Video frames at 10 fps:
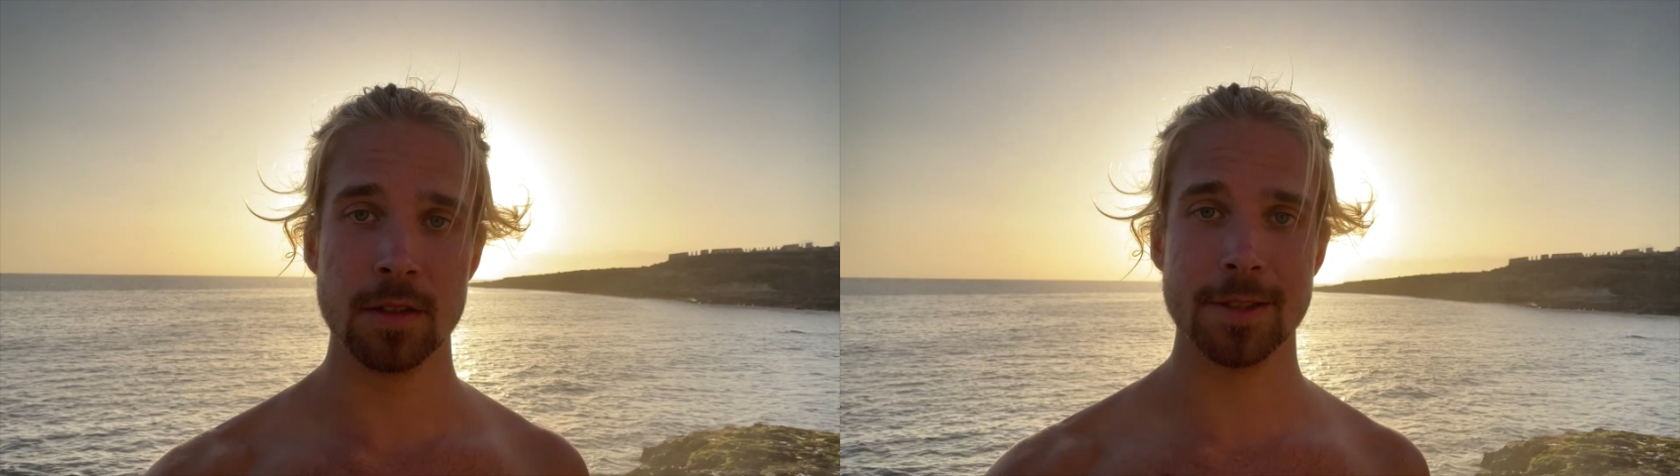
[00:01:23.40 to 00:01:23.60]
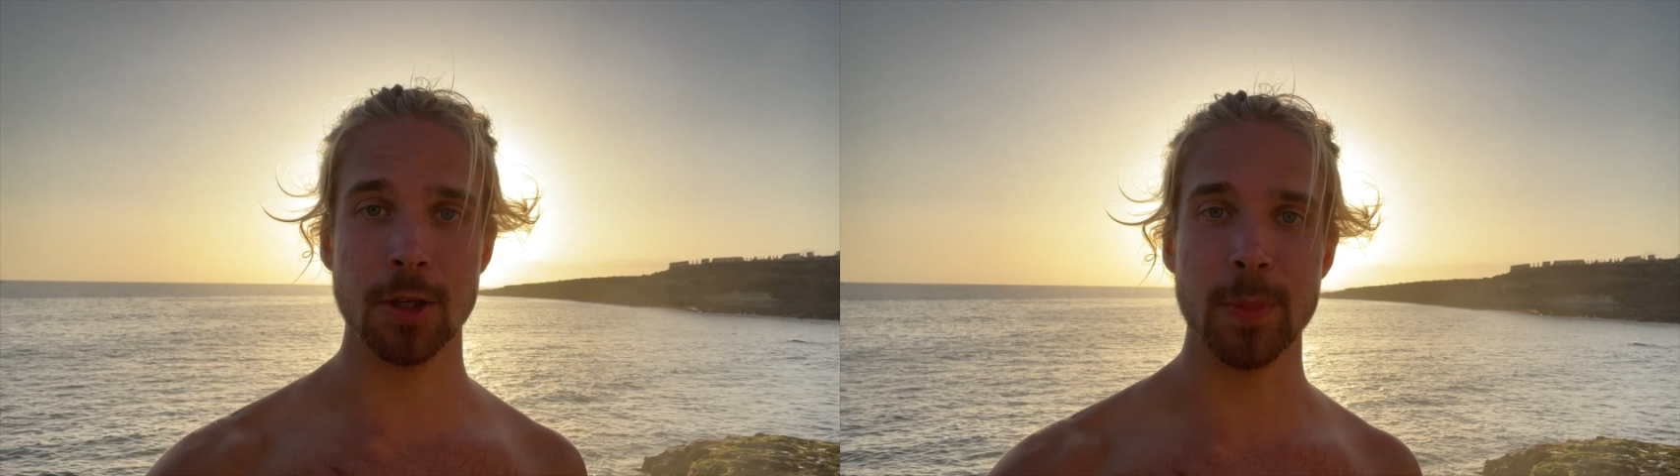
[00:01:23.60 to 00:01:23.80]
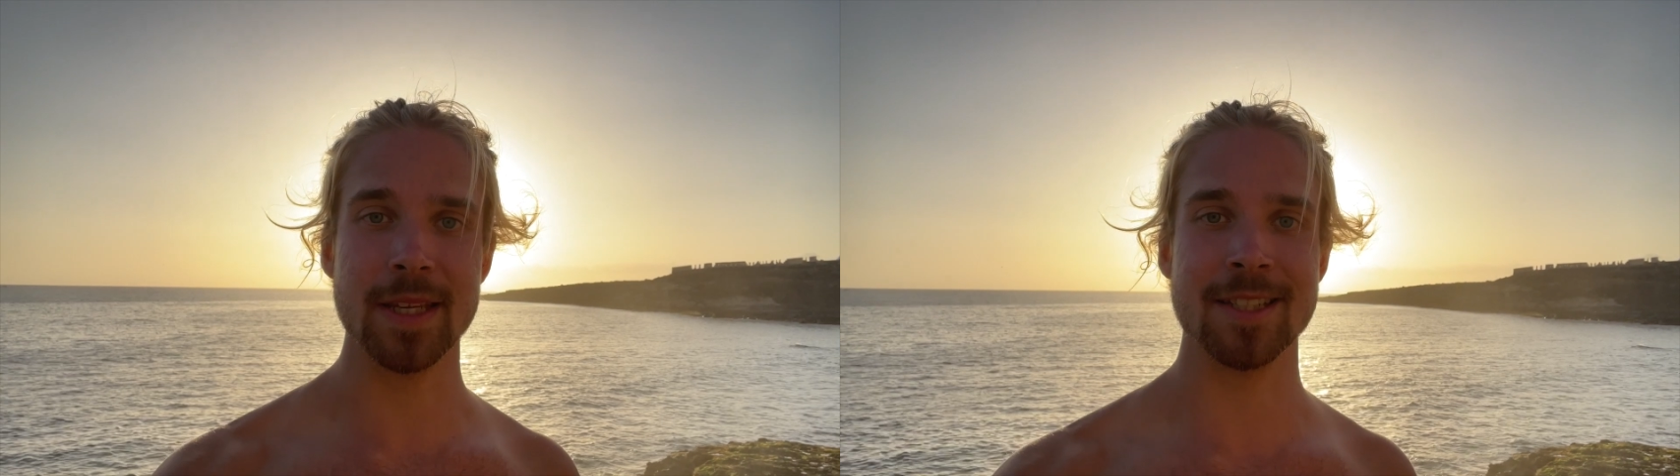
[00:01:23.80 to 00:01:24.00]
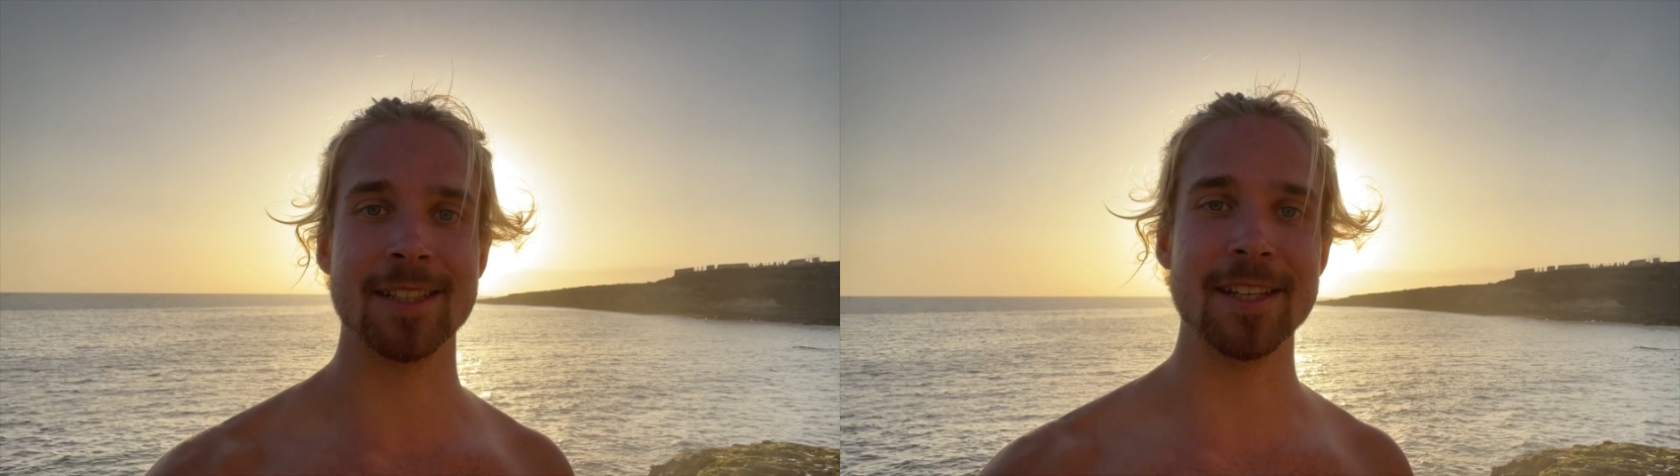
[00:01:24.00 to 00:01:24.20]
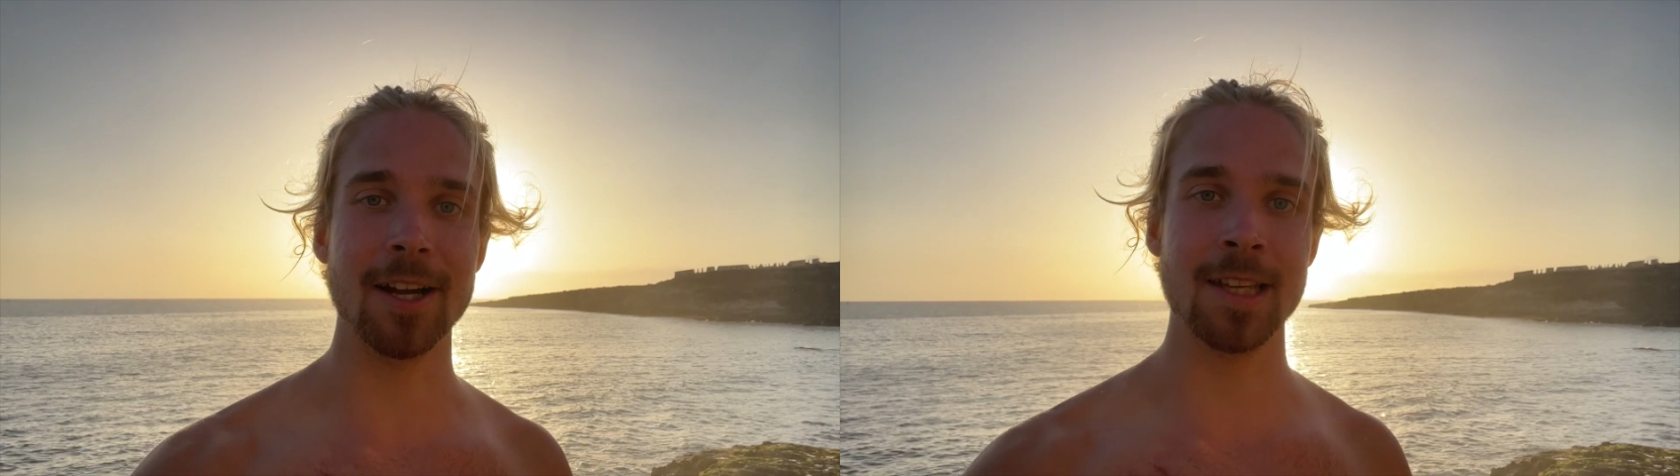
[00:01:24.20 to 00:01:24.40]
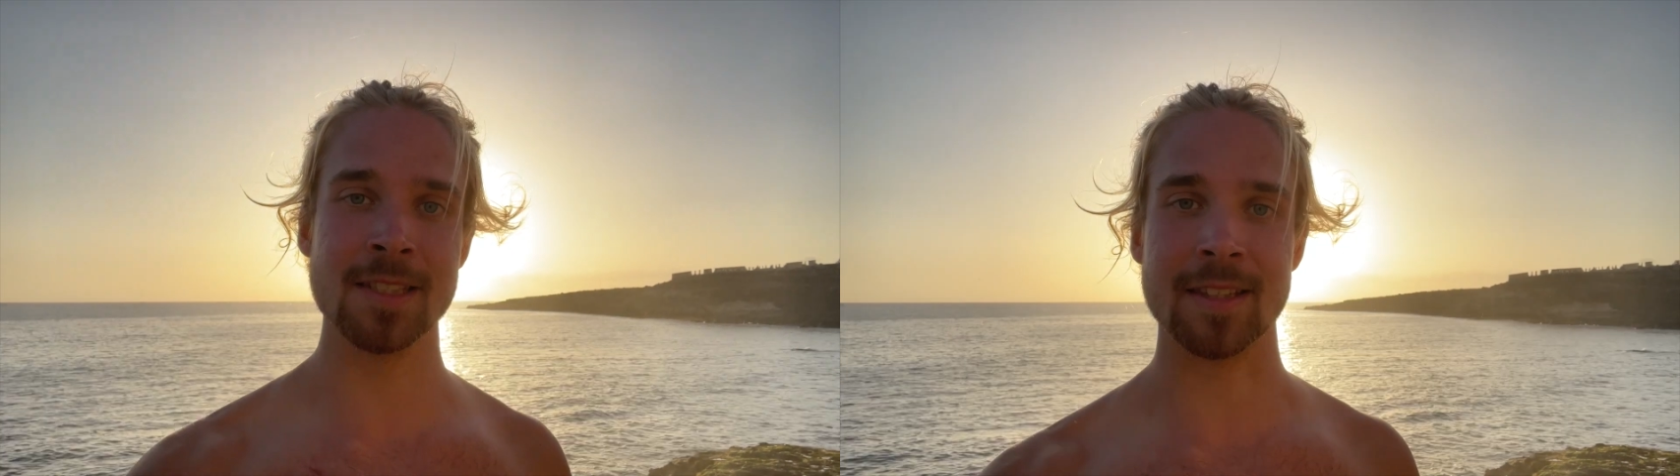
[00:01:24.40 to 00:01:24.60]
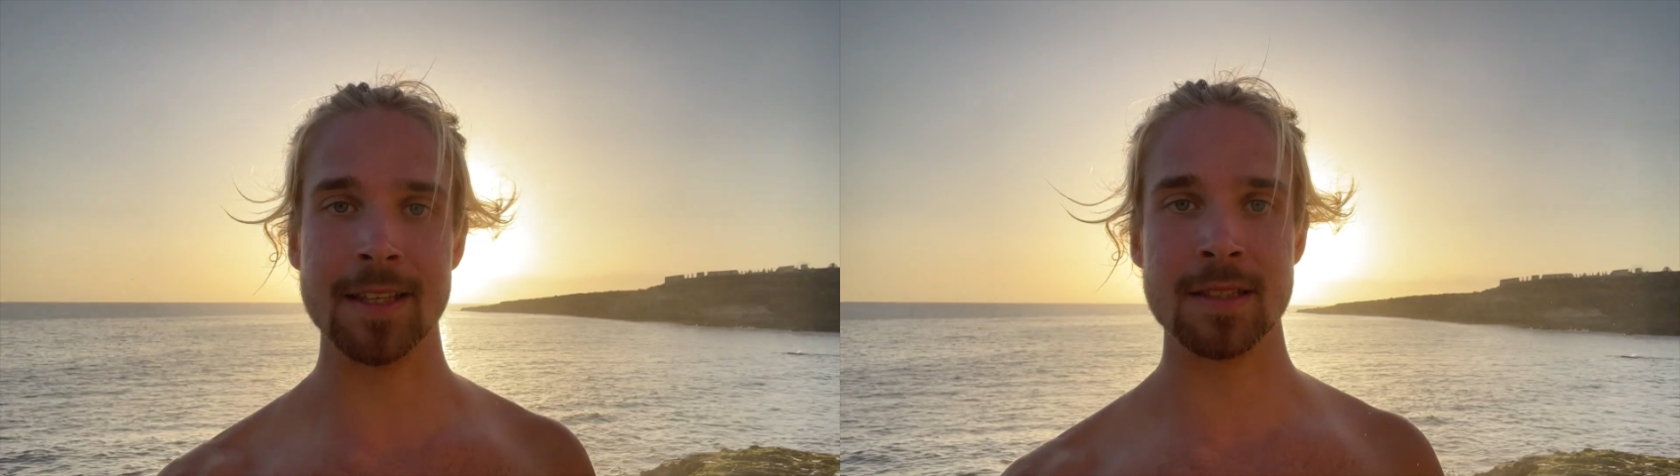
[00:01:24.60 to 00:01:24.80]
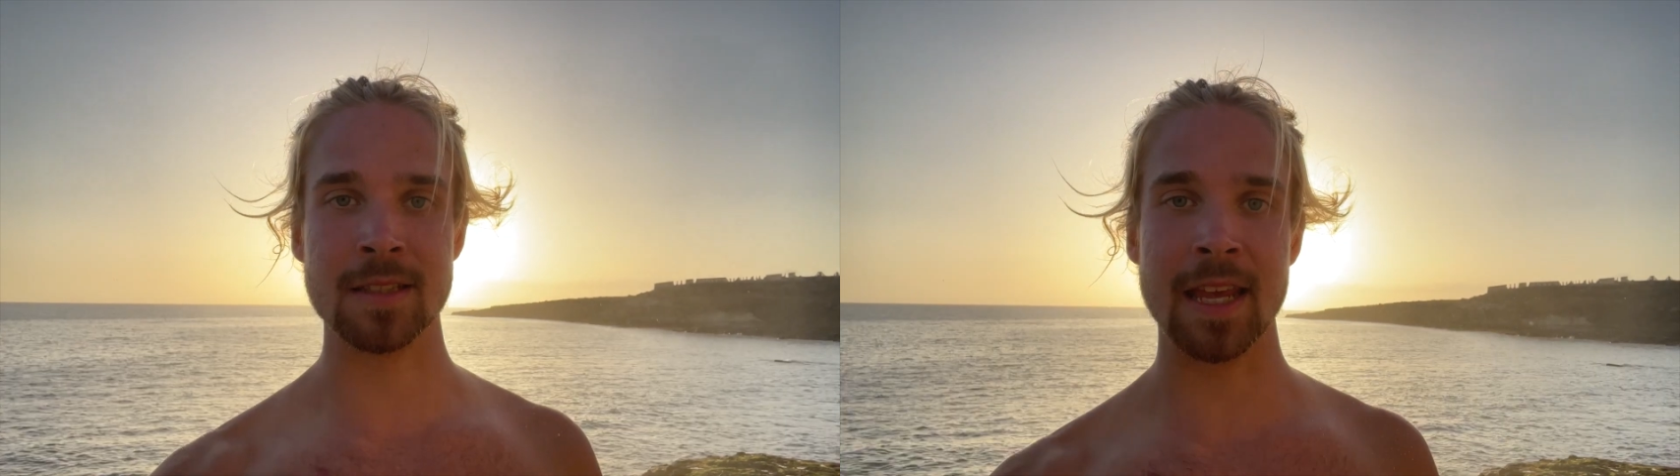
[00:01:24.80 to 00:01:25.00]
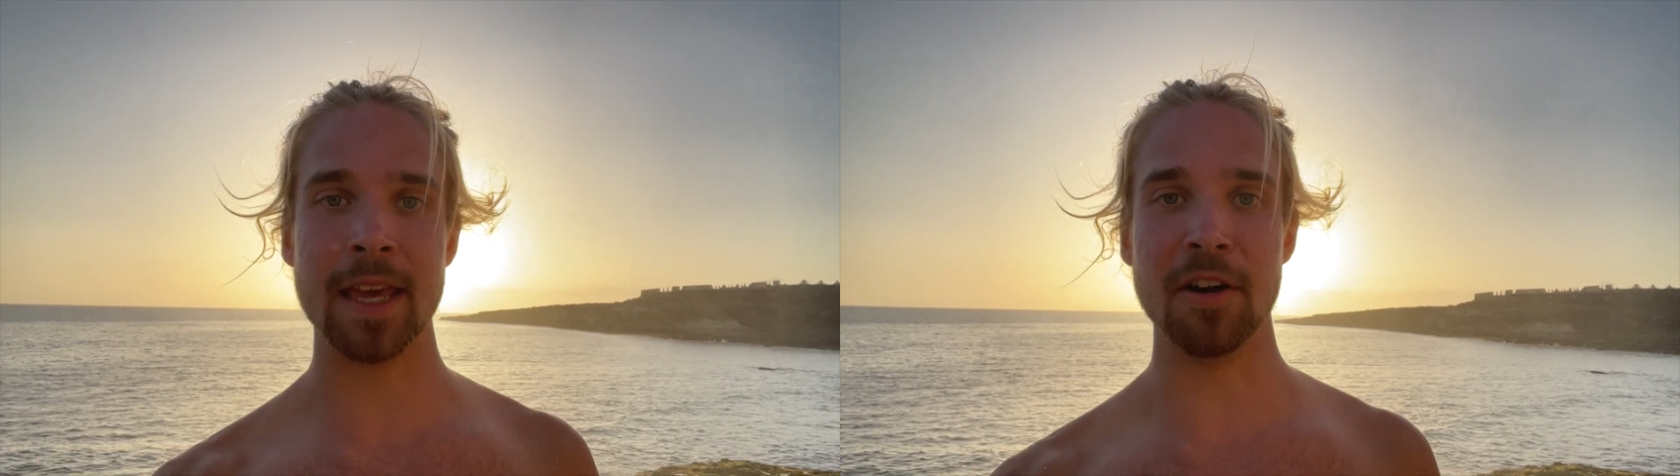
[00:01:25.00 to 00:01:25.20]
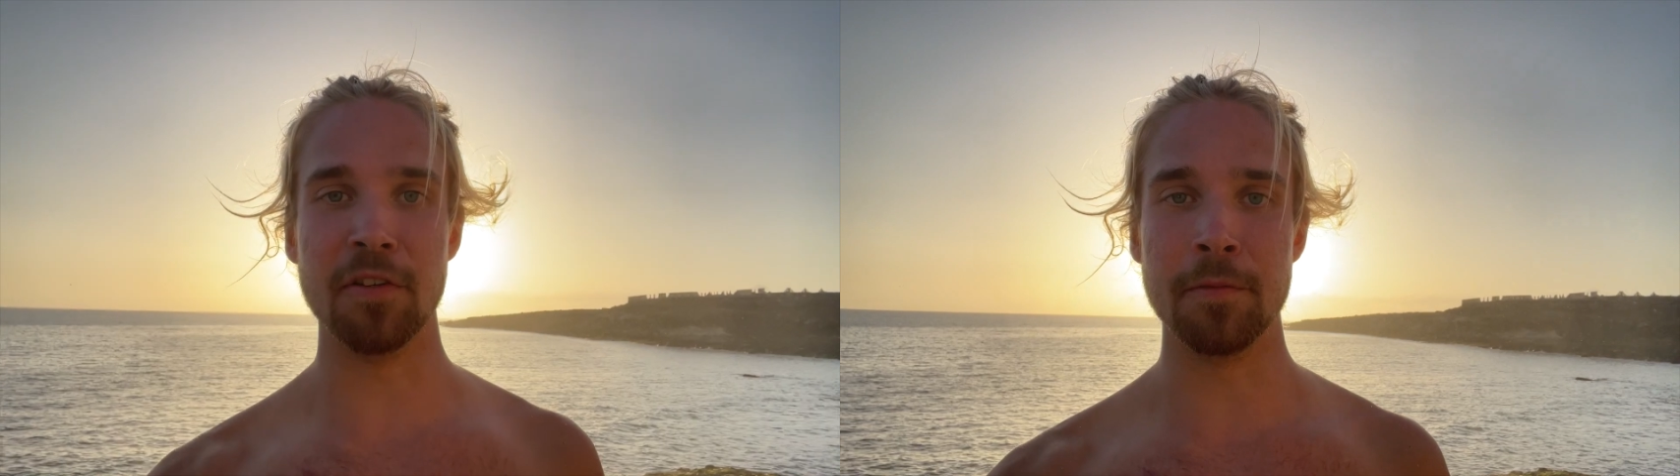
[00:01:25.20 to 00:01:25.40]
So basically guys, this
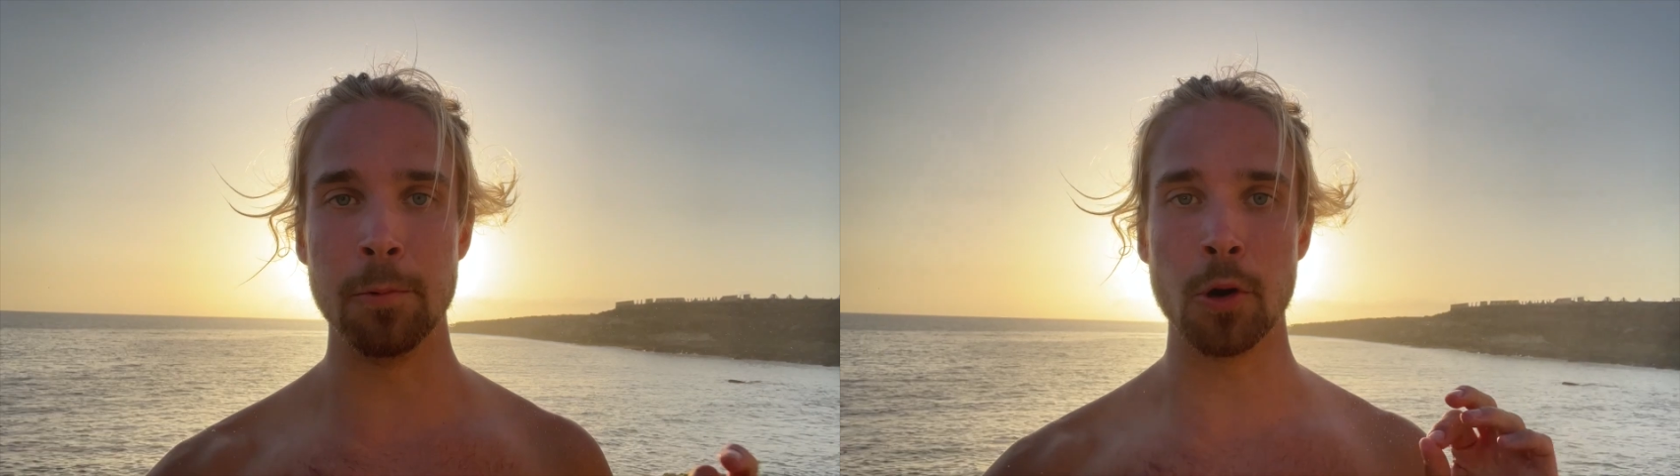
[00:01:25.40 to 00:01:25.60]
day of